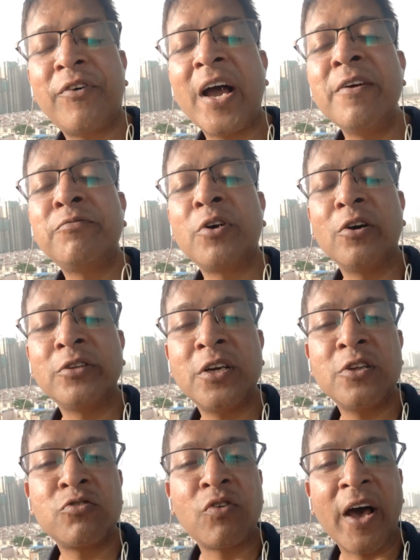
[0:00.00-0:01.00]

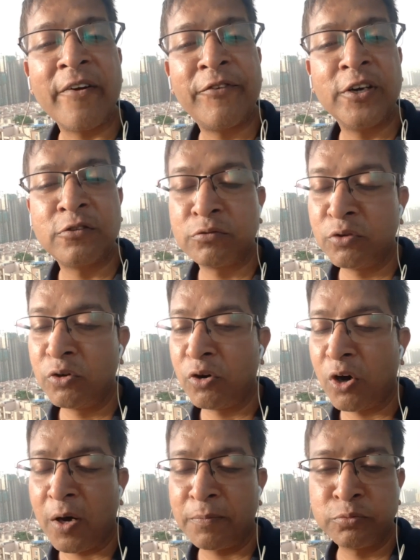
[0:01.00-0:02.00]
5000 square feet
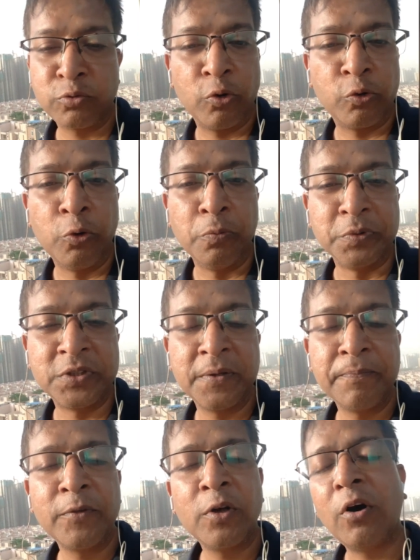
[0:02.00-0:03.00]
of showrooms
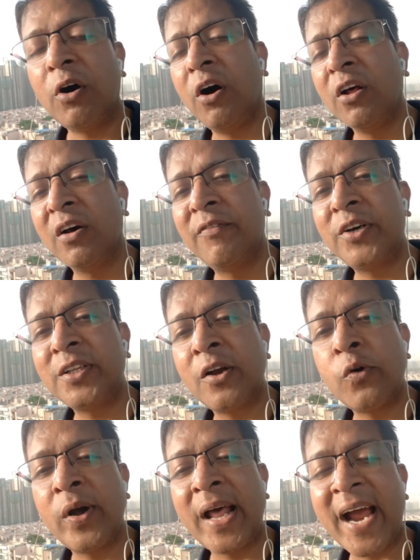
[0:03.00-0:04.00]
all over the
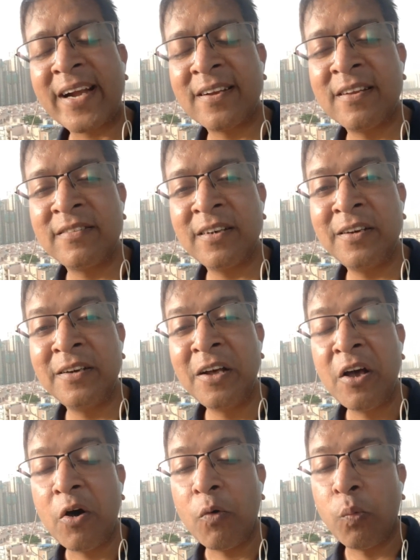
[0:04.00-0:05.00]
Noida extension.
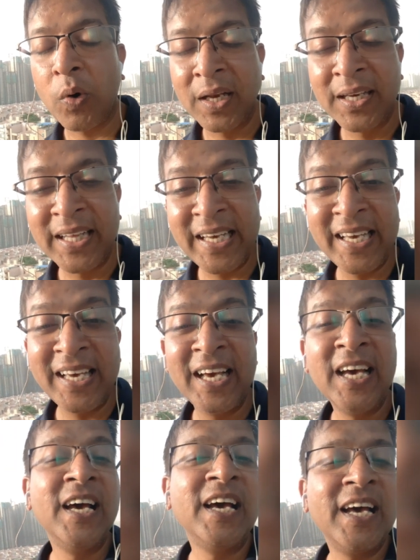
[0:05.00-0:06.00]
Only
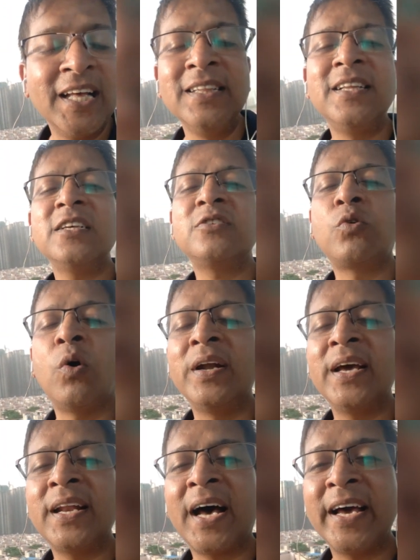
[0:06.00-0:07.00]
in this
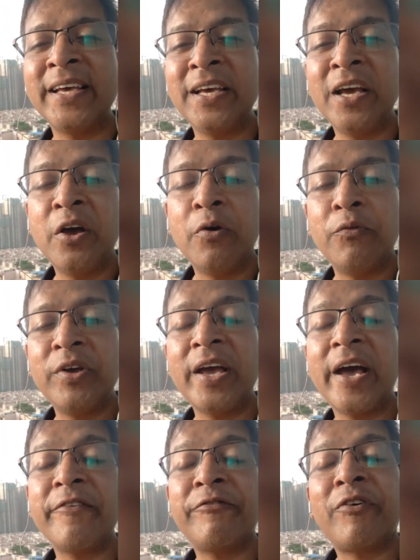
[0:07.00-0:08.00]
golden i, we
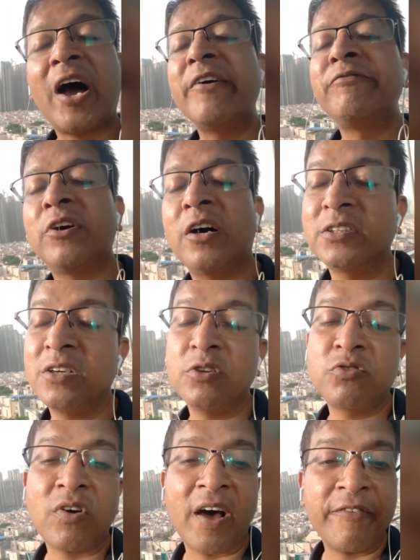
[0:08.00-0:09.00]
have 5000
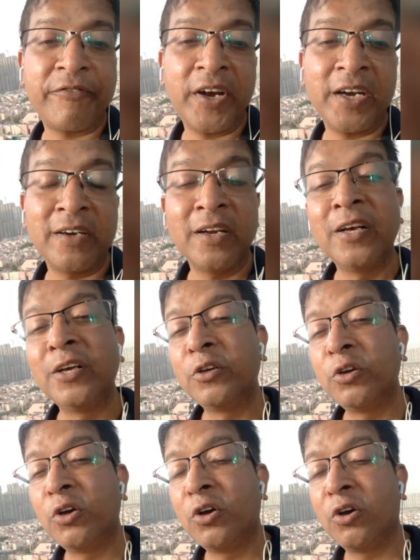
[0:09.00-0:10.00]
square feet
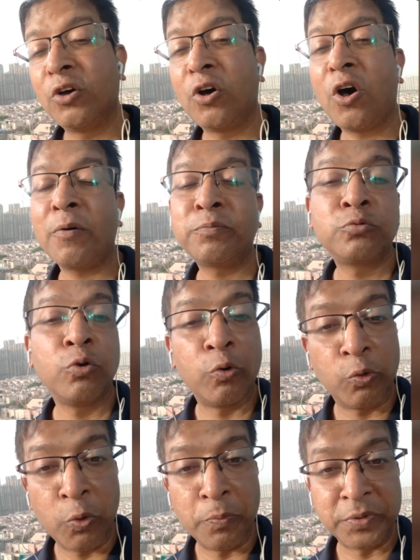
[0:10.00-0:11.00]
of
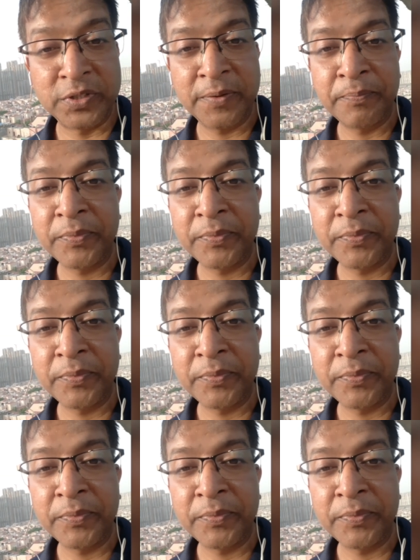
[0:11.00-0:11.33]
showrooms.